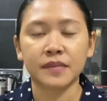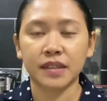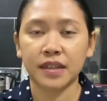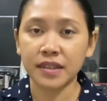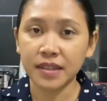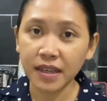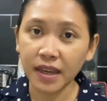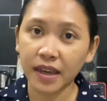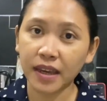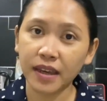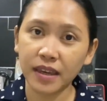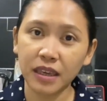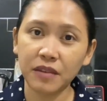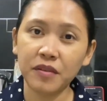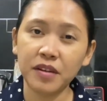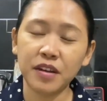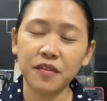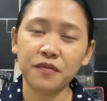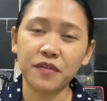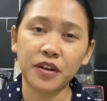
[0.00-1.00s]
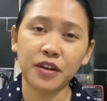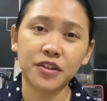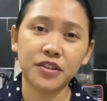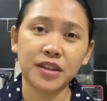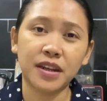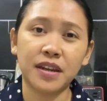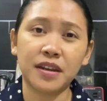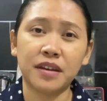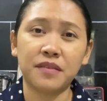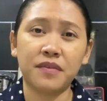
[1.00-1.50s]
Kasi even if they're
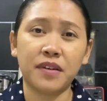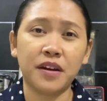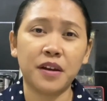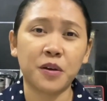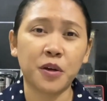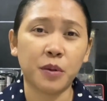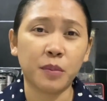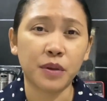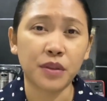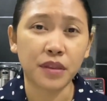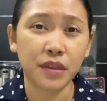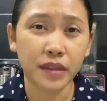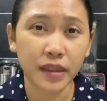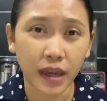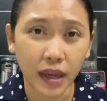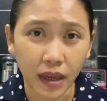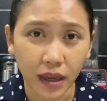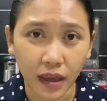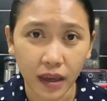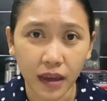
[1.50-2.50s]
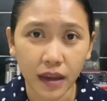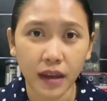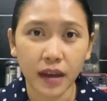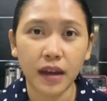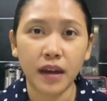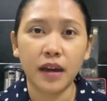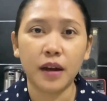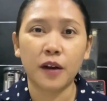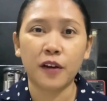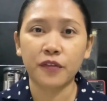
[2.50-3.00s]
selling a very common thing,
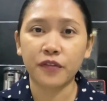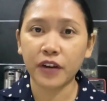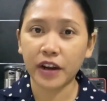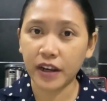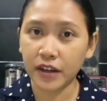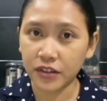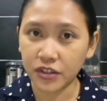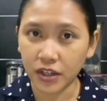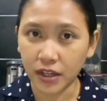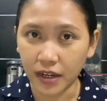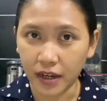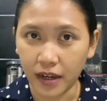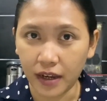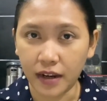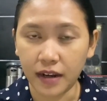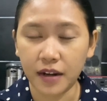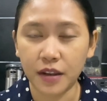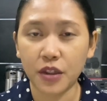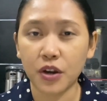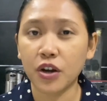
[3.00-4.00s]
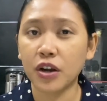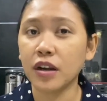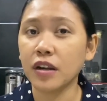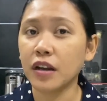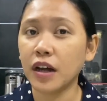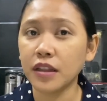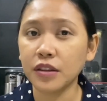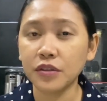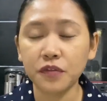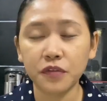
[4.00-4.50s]
fried chicken, there are a
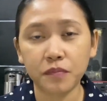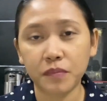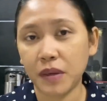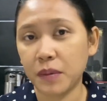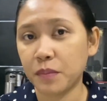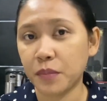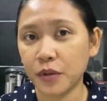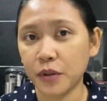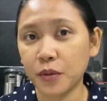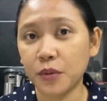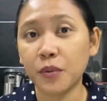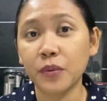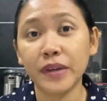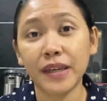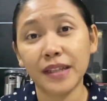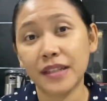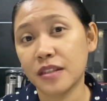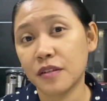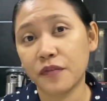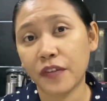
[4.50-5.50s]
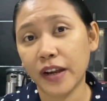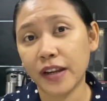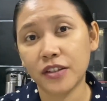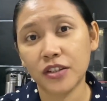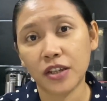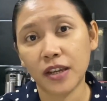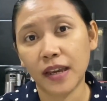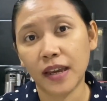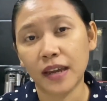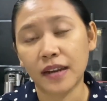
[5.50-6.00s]
lot of people who eats fried
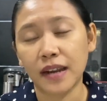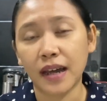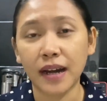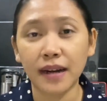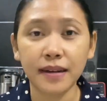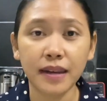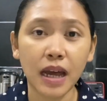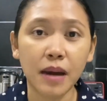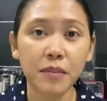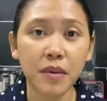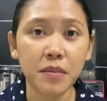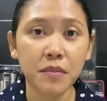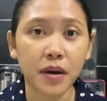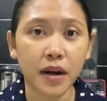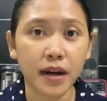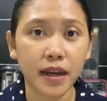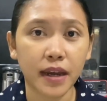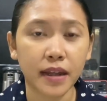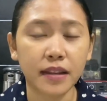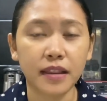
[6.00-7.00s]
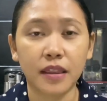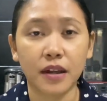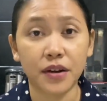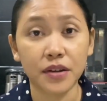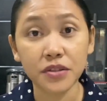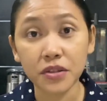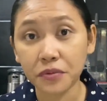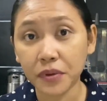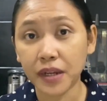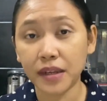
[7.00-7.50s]
chicken. Ang daming market. There
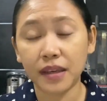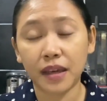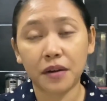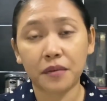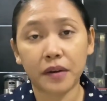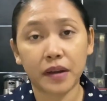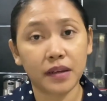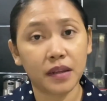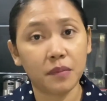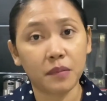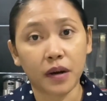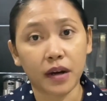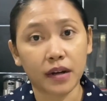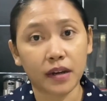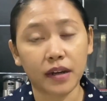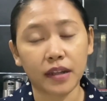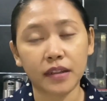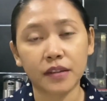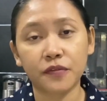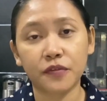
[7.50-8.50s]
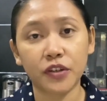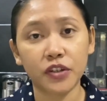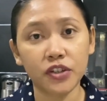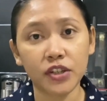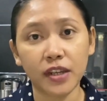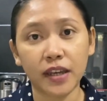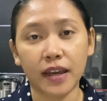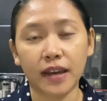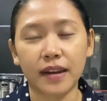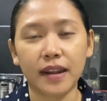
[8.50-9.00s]
is already a ready market for
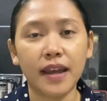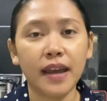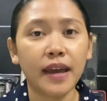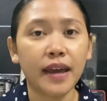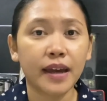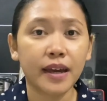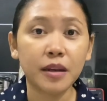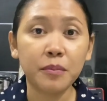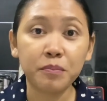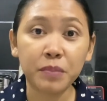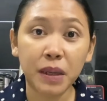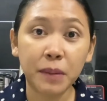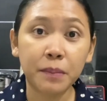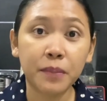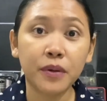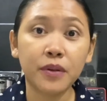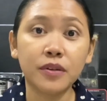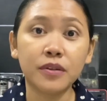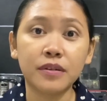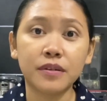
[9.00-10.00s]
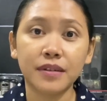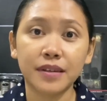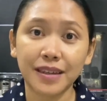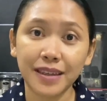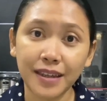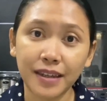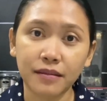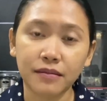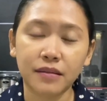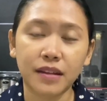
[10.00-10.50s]
chicken. And people
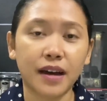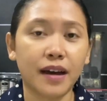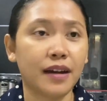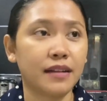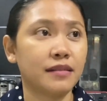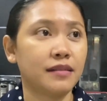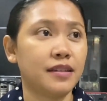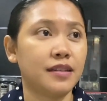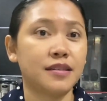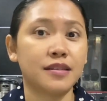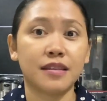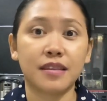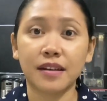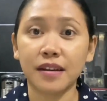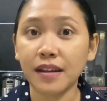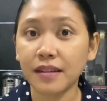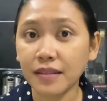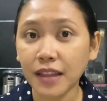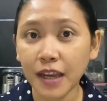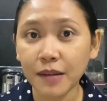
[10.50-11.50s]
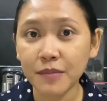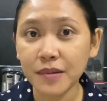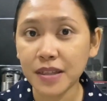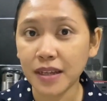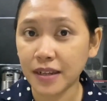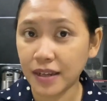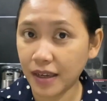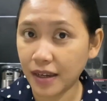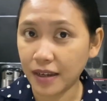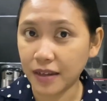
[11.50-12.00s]
eat at least 3 times
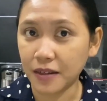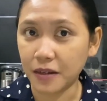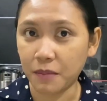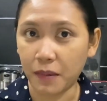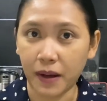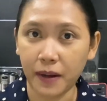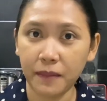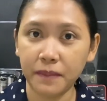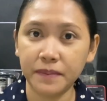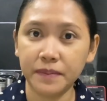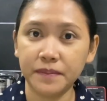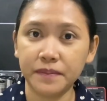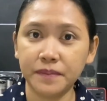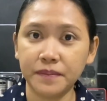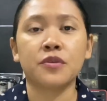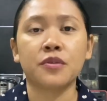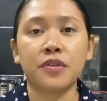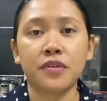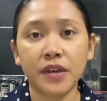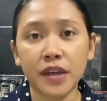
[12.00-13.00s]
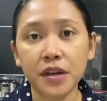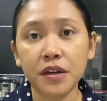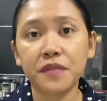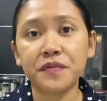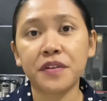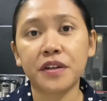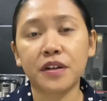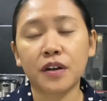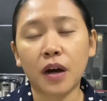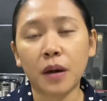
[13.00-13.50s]
a day, di ba? So think of
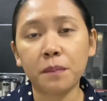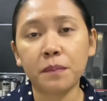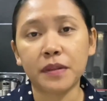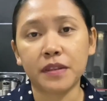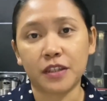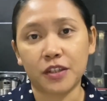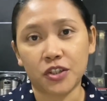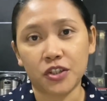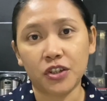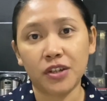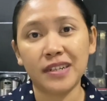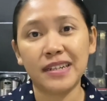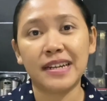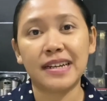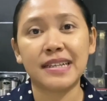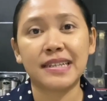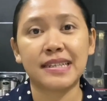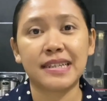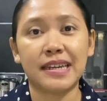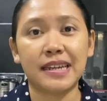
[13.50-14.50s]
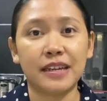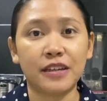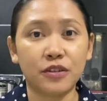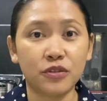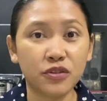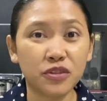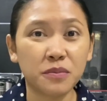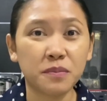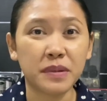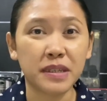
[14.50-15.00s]
your competition as a
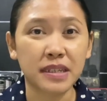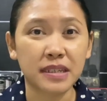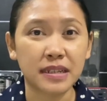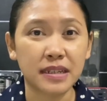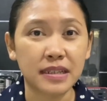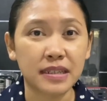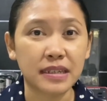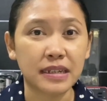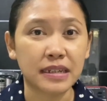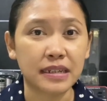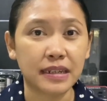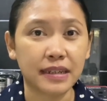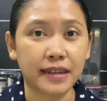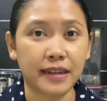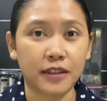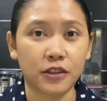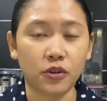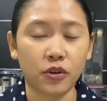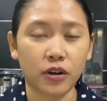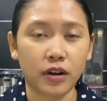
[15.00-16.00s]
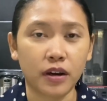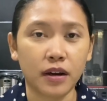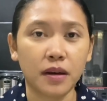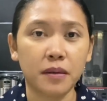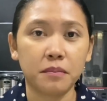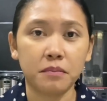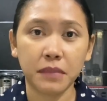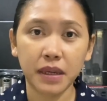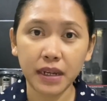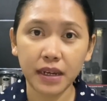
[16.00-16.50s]
good business indicator.
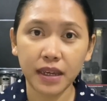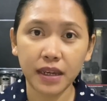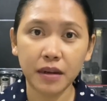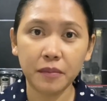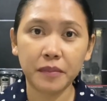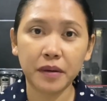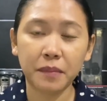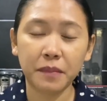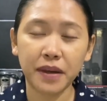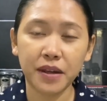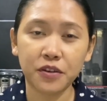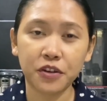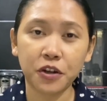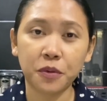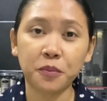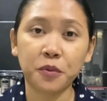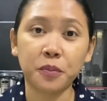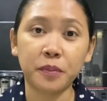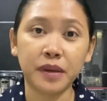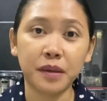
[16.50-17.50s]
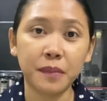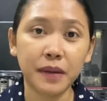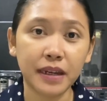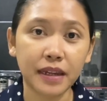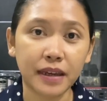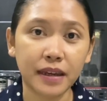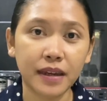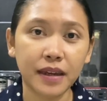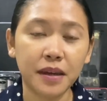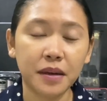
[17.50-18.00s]
Meaning, pag meron ng
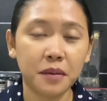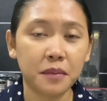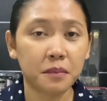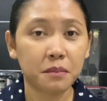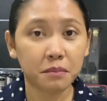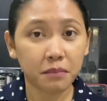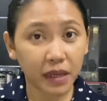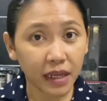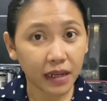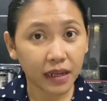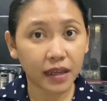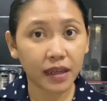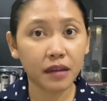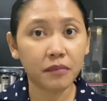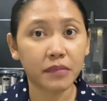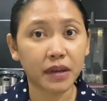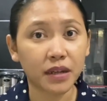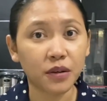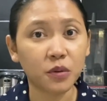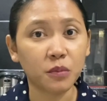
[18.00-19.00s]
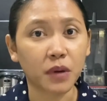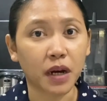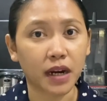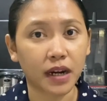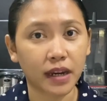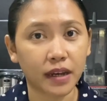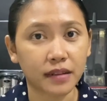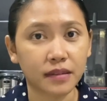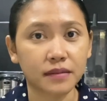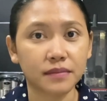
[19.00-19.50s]
bumibili, meaning merong
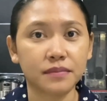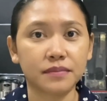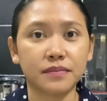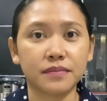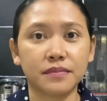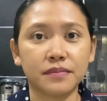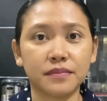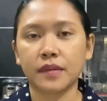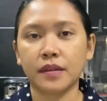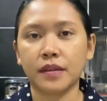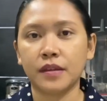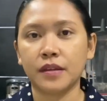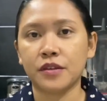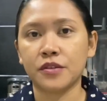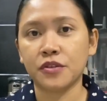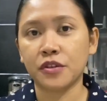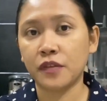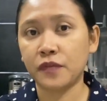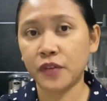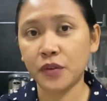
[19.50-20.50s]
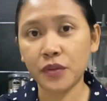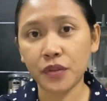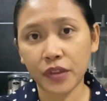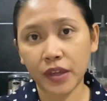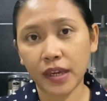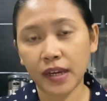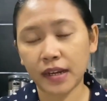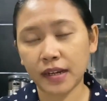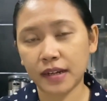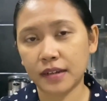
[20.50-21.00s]
market. So if you
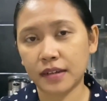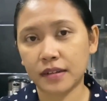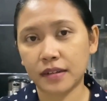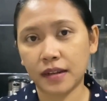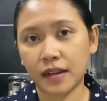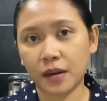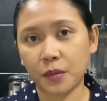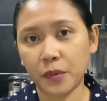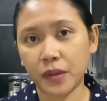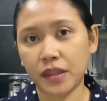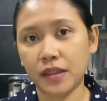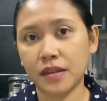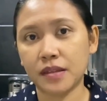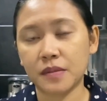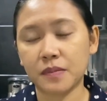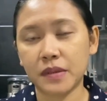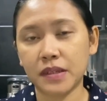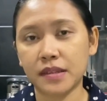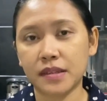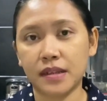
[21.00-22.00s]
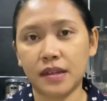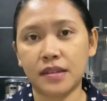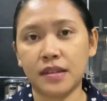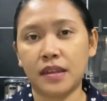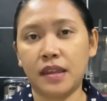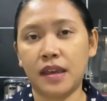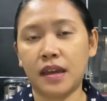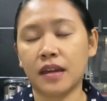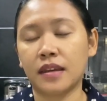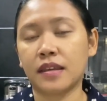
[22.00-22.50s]
think, now with this business,
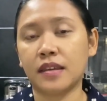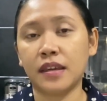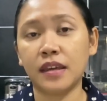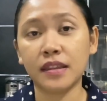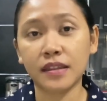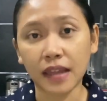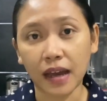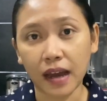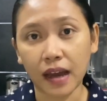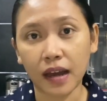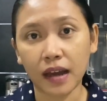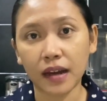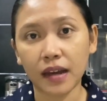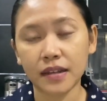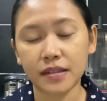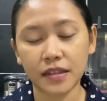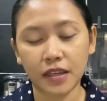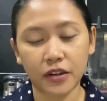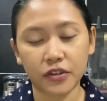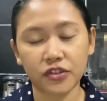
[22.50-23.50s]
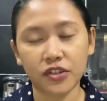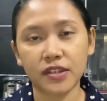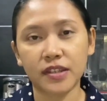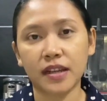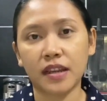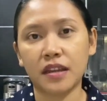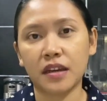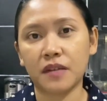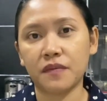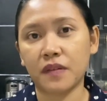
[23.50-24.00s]
hindi ka kita kasi you're just
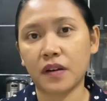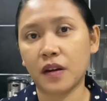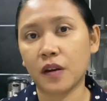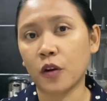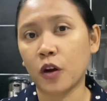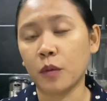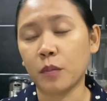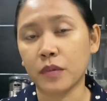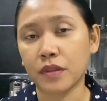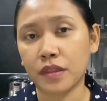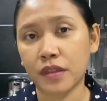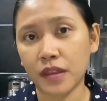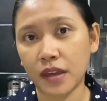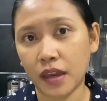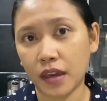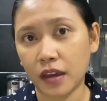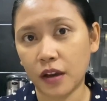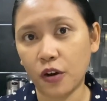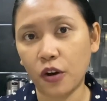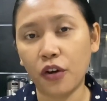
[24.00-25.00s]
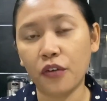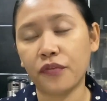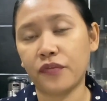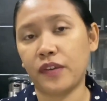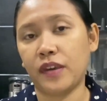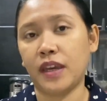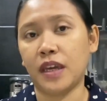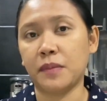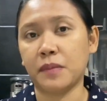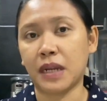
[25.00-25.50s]
selling a very common thing,
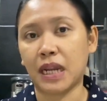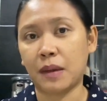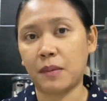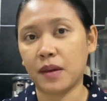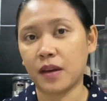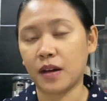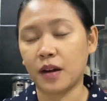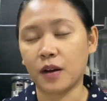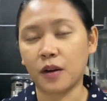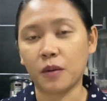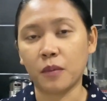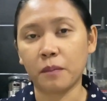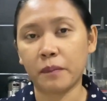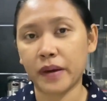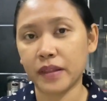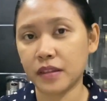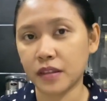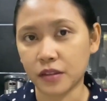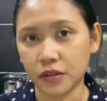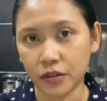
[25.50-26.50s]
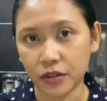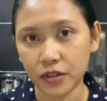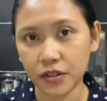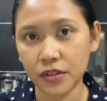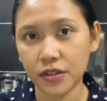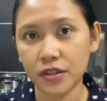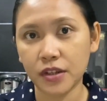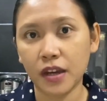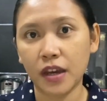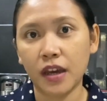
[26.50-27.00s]
coffee, and marami kang competitors.